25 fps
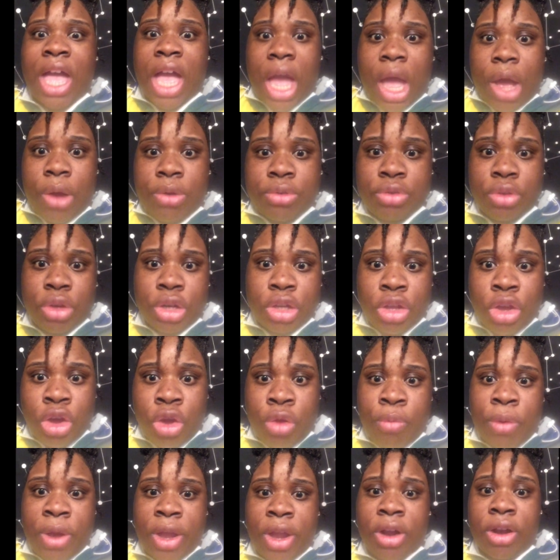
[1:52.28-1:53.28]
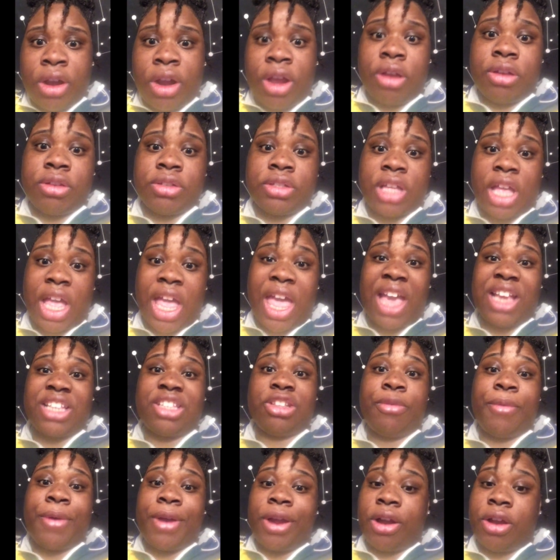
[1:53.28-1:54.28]
I was going to go by her house, ask
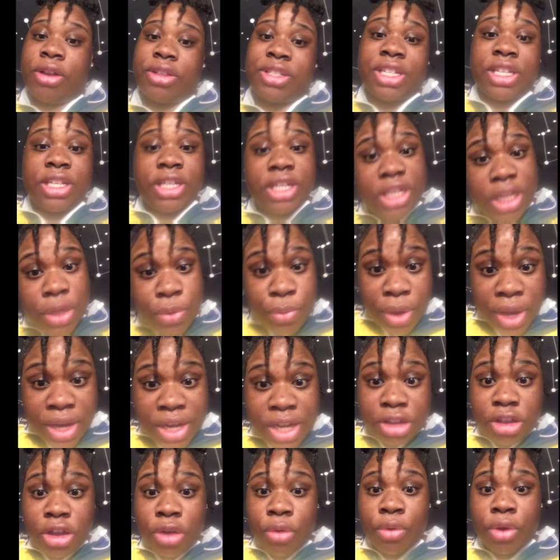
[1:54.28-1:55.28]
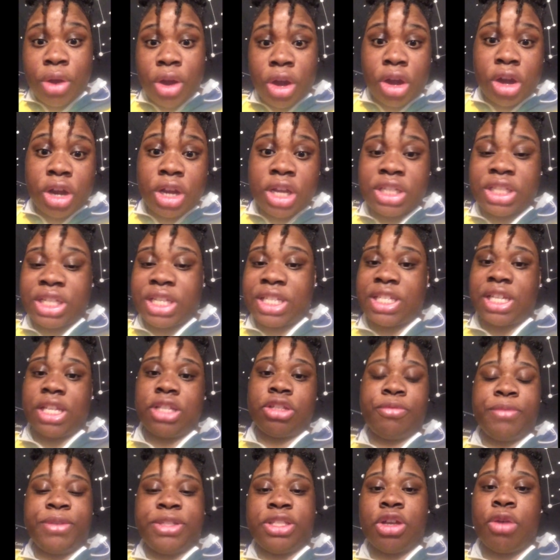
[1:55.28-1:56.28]
to go by her house anyway to go with her because, like I said,
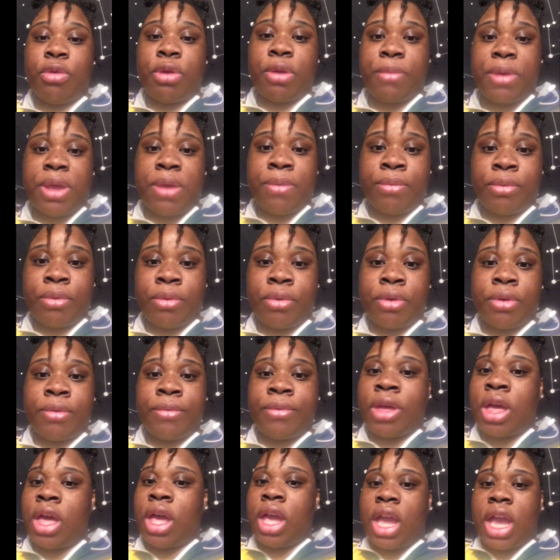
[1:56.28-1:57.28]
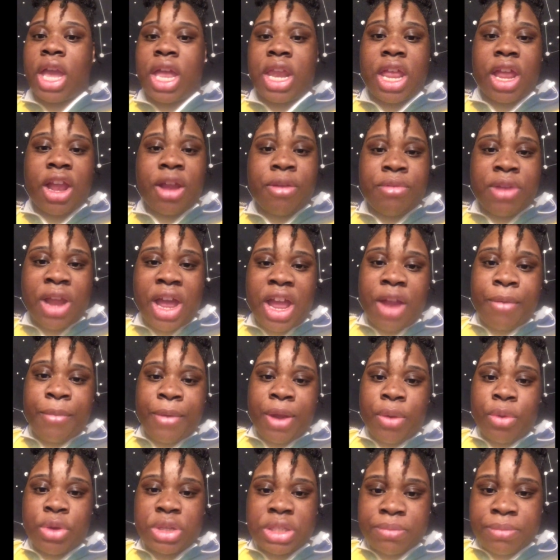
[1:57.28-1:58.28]
there's going to be so many people. And not
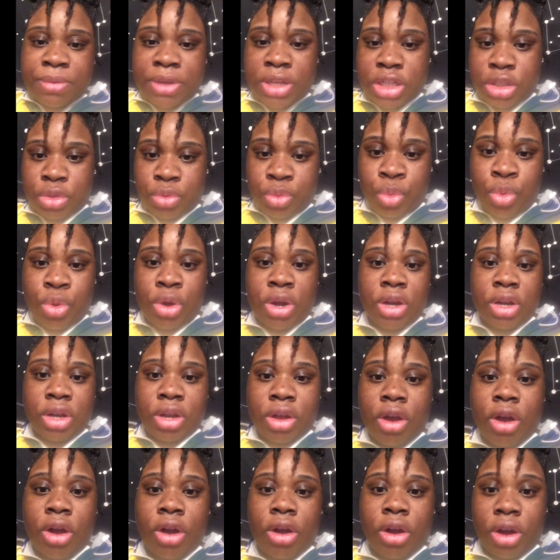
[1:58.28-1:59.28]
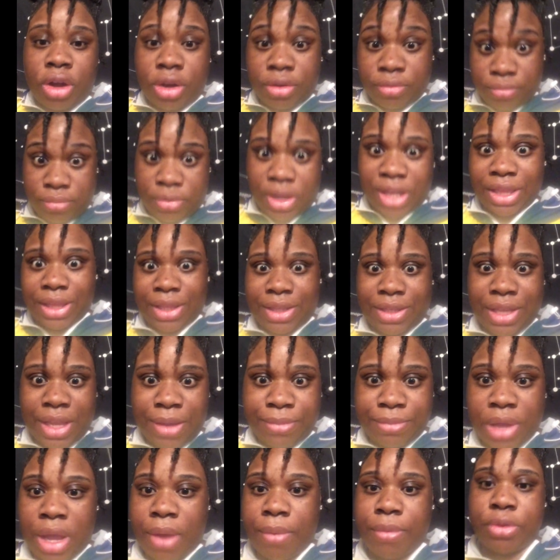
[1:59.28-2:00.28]
everybody wants to be in just one car at the
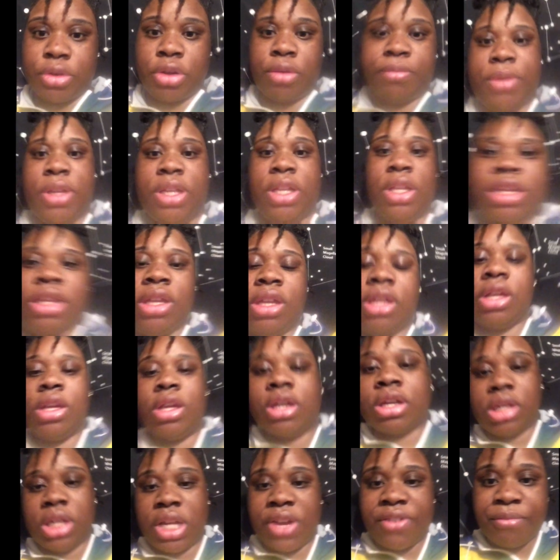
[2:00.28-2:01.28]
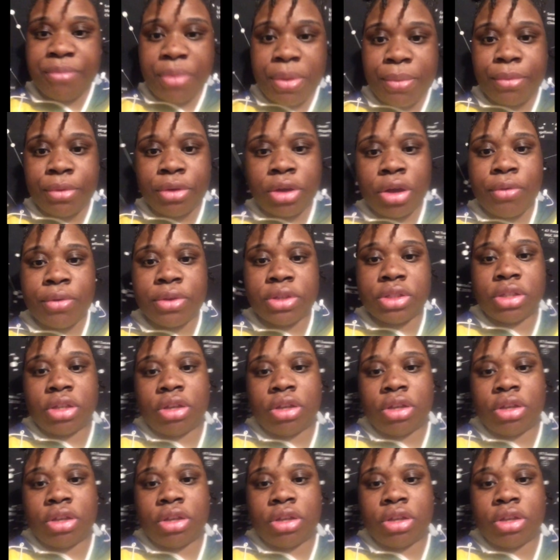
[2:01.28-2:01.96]
same time. There's going to be different people going.